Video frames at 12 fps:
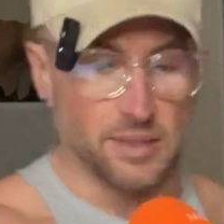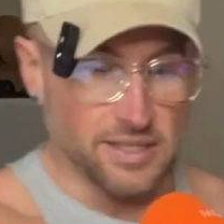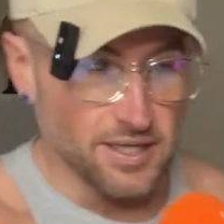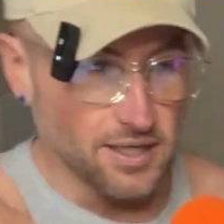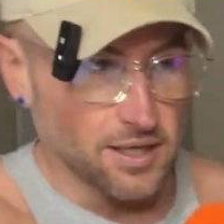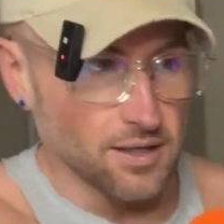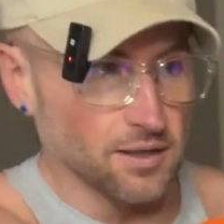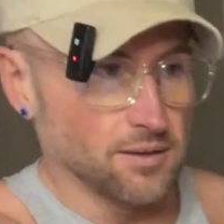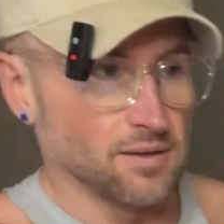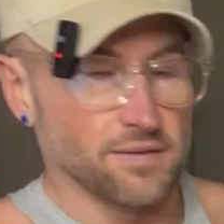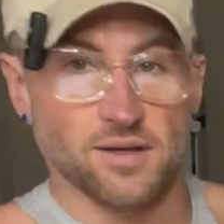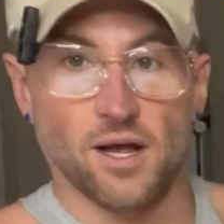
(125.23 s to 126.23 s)
be here,
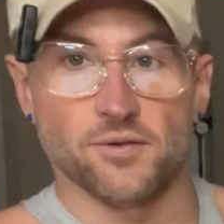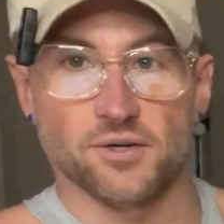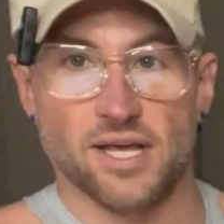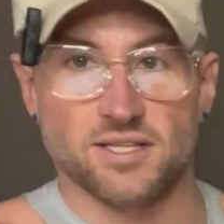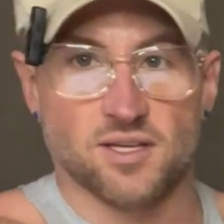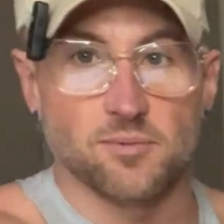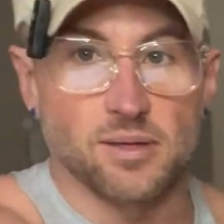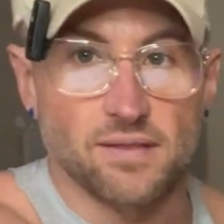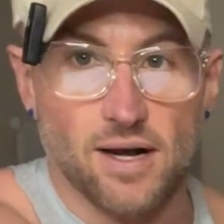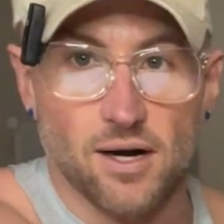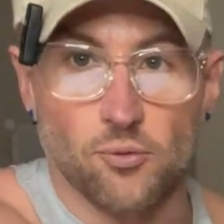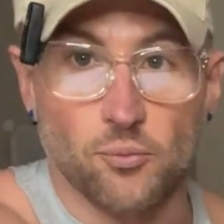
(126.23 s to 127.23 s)
the other guest could be
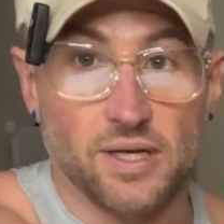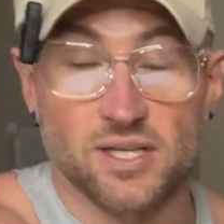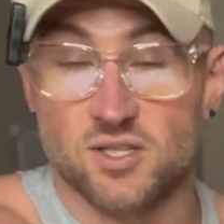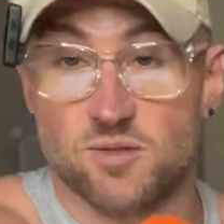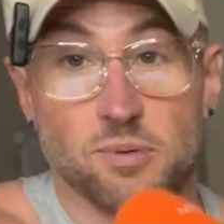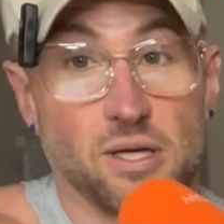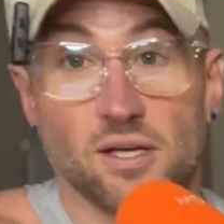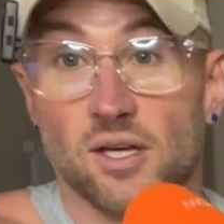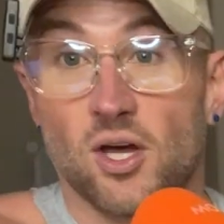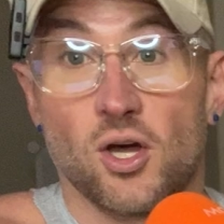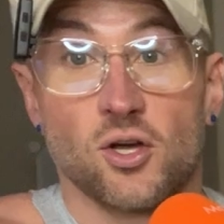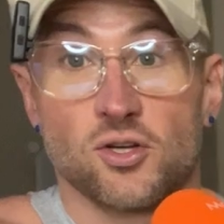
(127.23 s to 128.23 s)
there. We could just be
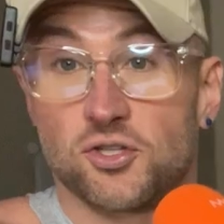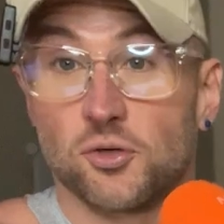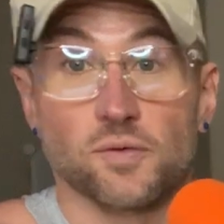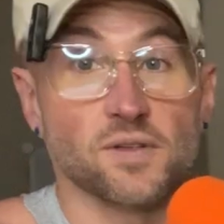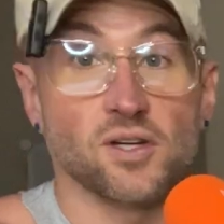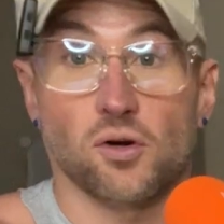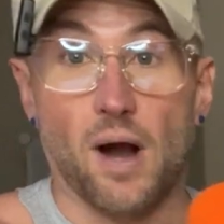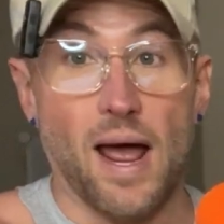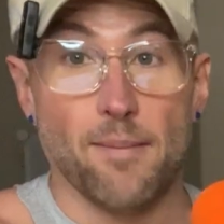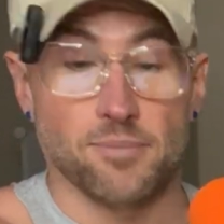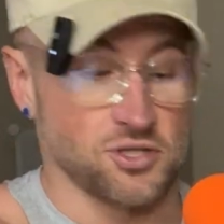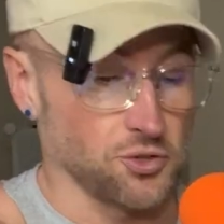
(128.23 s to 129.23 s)
shooting the
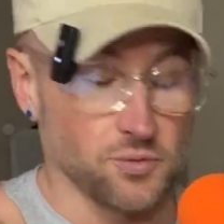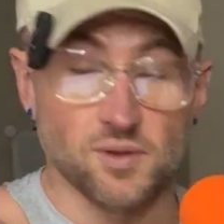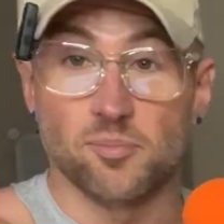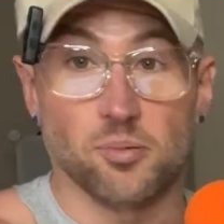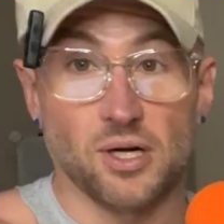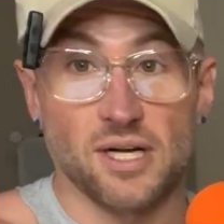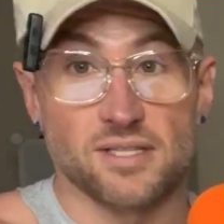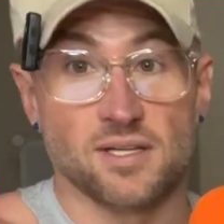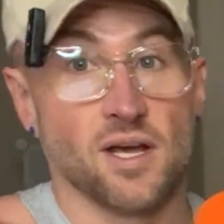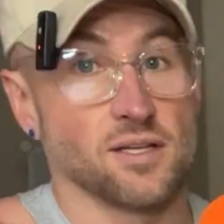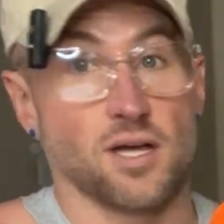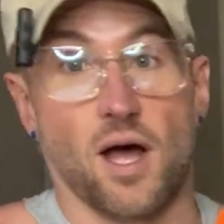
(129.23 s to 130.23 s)
crap, shooting the breeze,
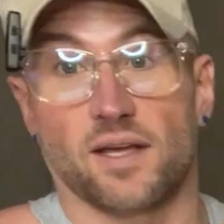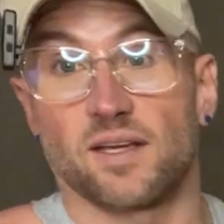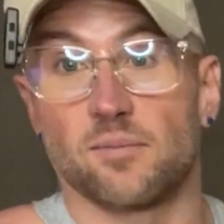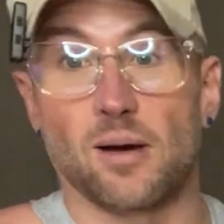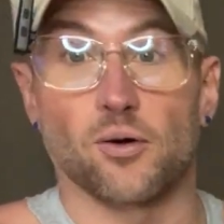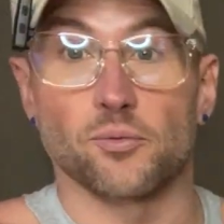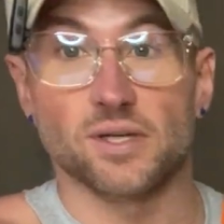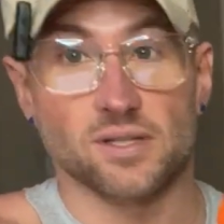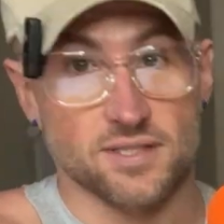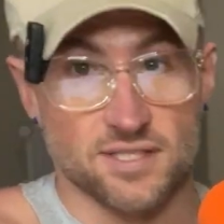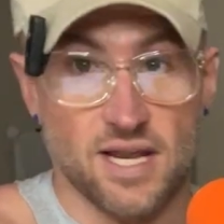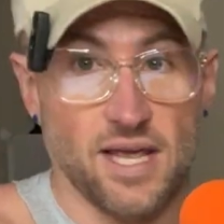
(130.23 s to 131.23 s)
talking about
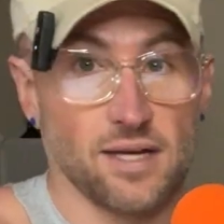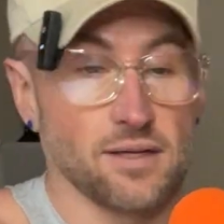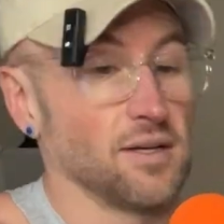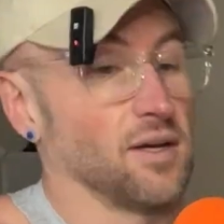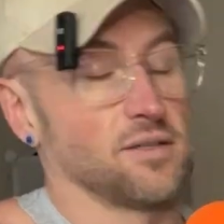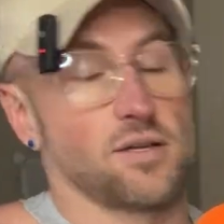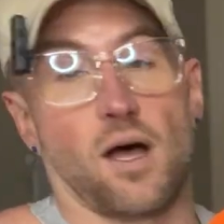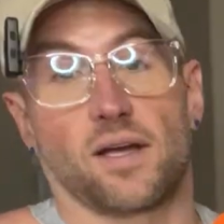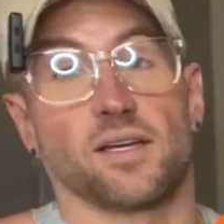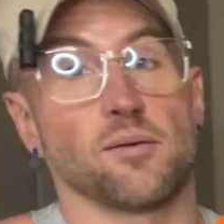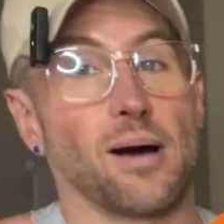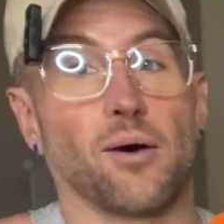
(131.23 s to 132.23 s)
real estate,
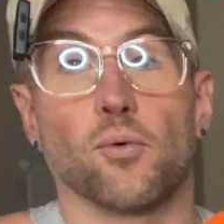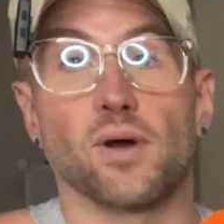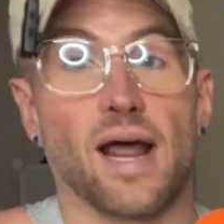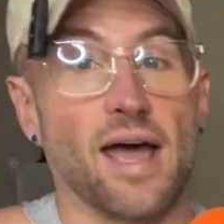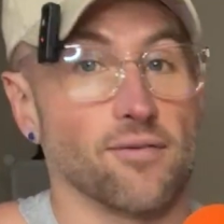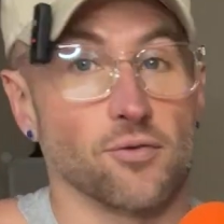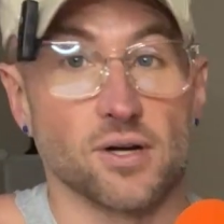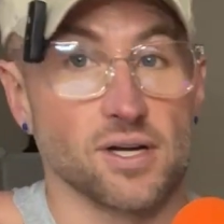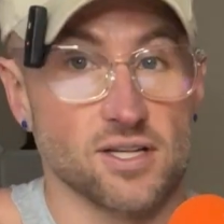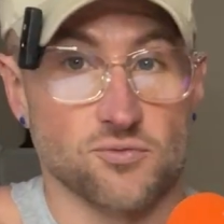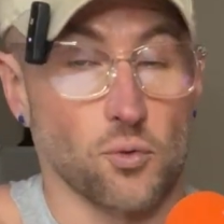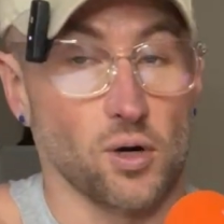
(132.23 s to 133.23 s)
talking about whatever it
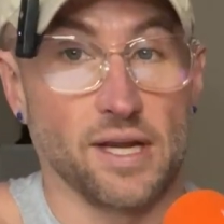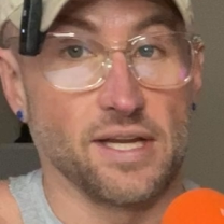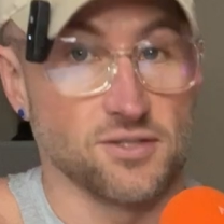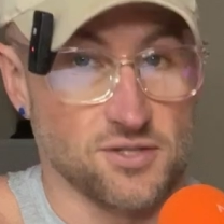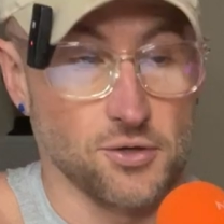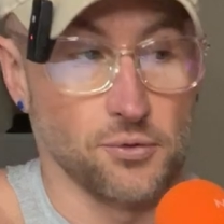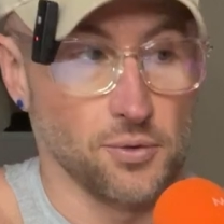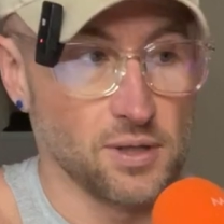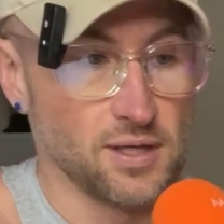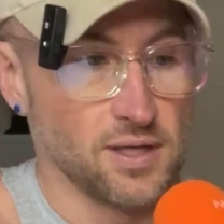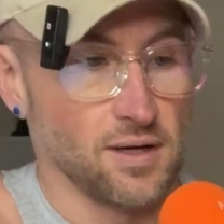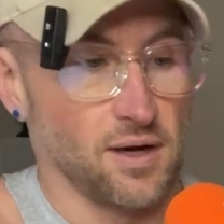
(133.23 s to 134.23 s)
is we're into.
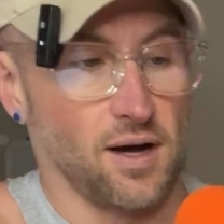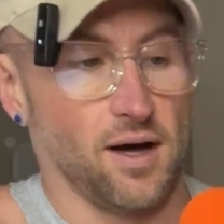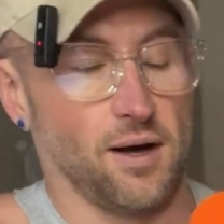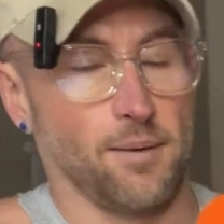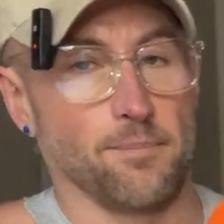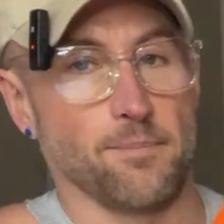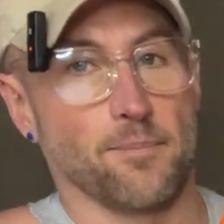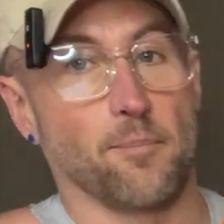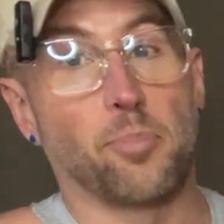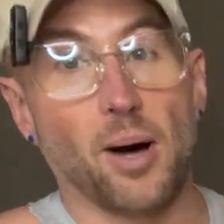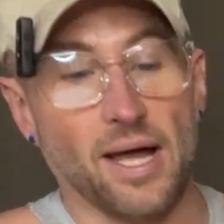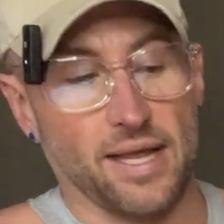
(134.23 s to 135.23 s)

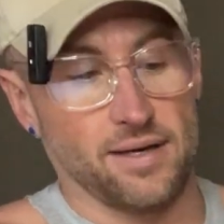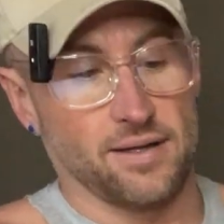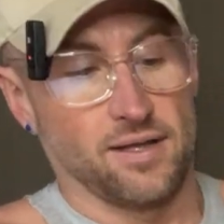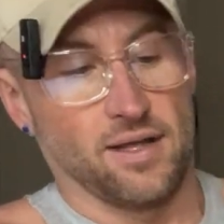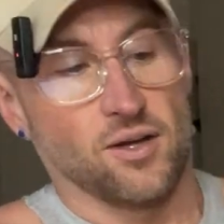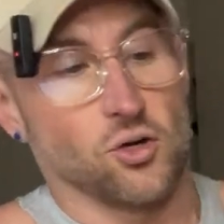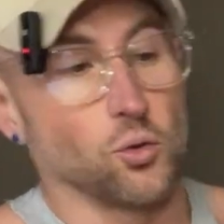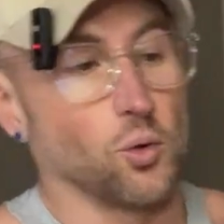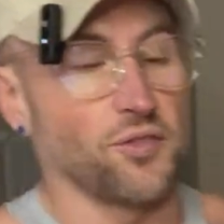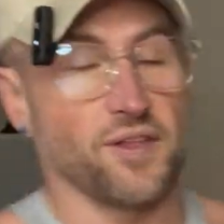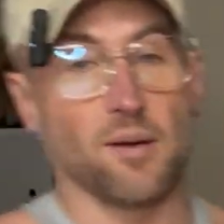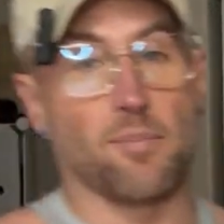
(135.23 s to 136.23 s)
But
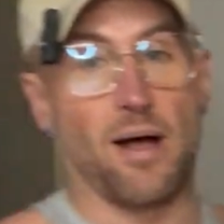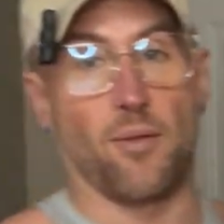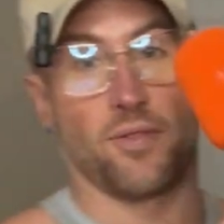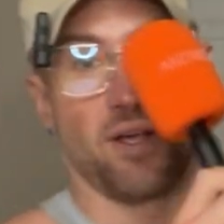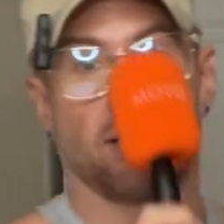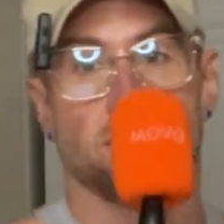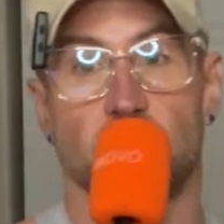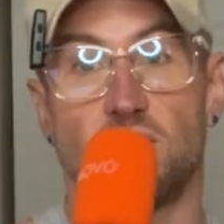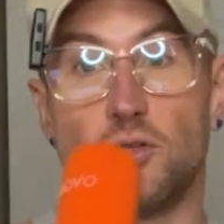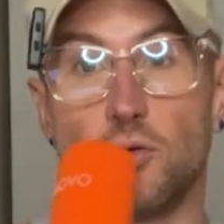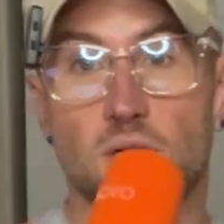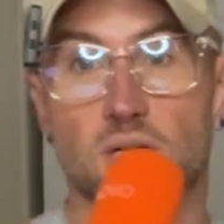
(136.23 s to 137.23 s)
cool thing about this,
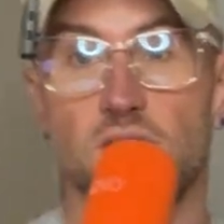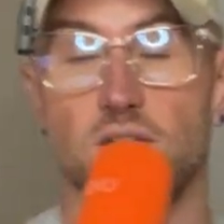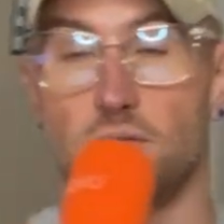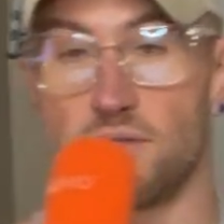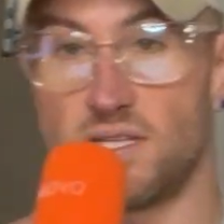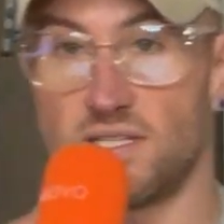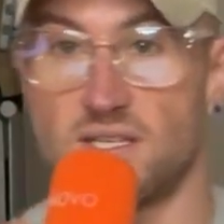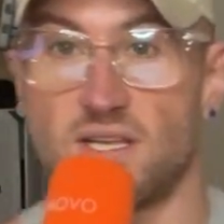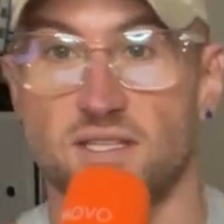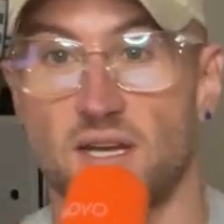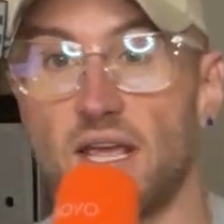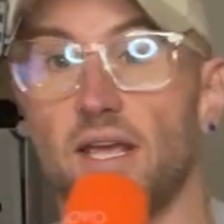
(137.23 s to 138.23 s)
you could use this
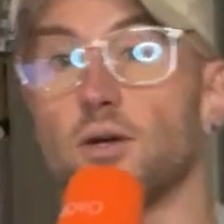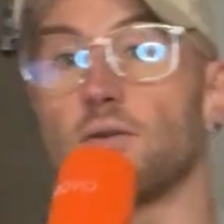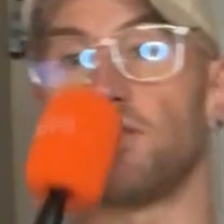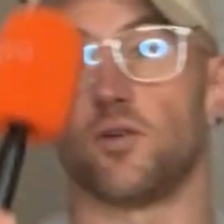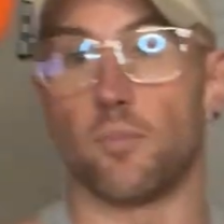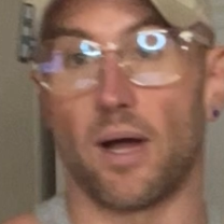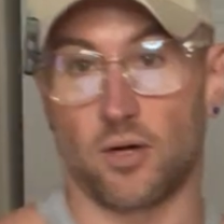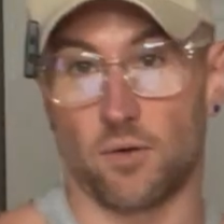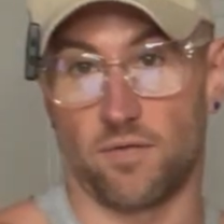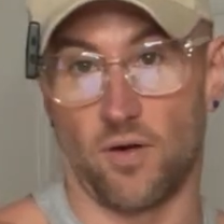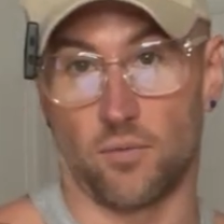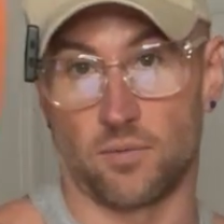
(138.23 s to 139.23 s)
as an interview
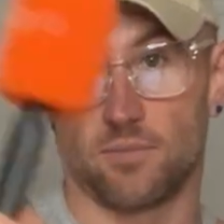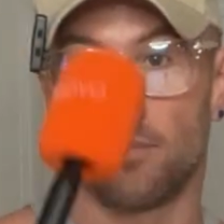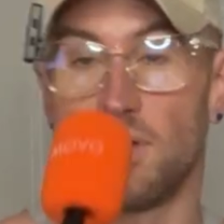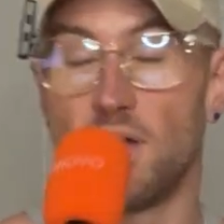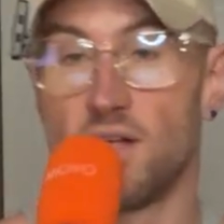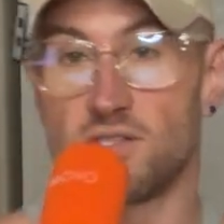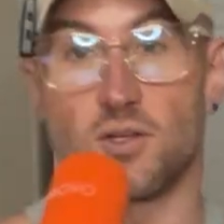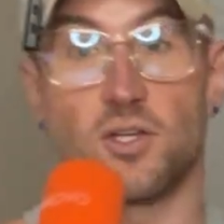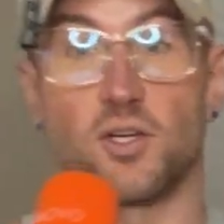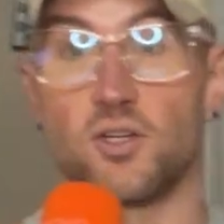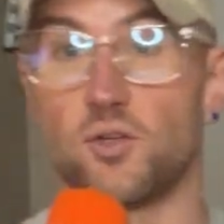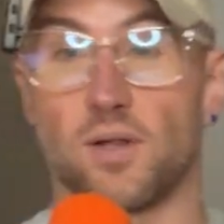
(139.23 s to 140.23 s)
microphone. So
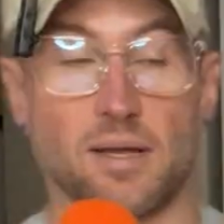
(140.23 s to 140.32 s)
you could do